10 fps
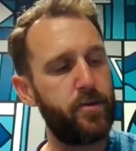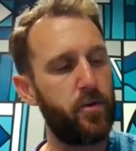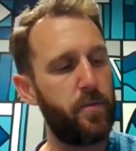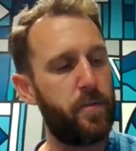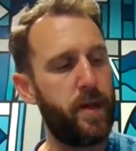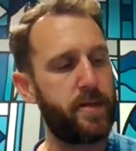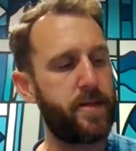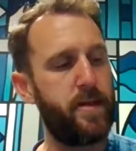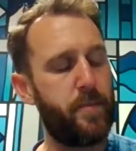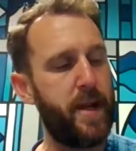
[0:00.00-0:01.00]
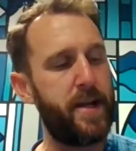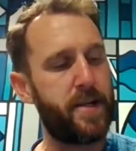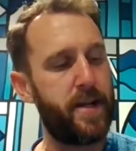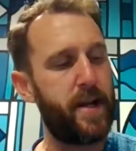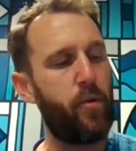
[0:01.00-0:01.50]
Jordan Peterson
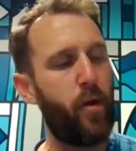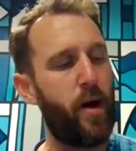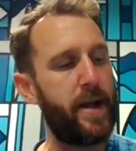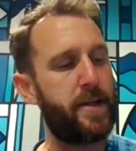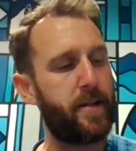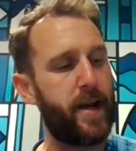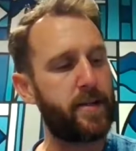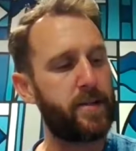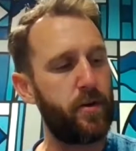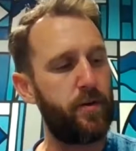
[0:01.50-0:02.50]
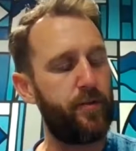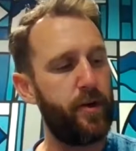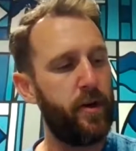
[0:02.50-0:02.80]
debates in any way to that sort of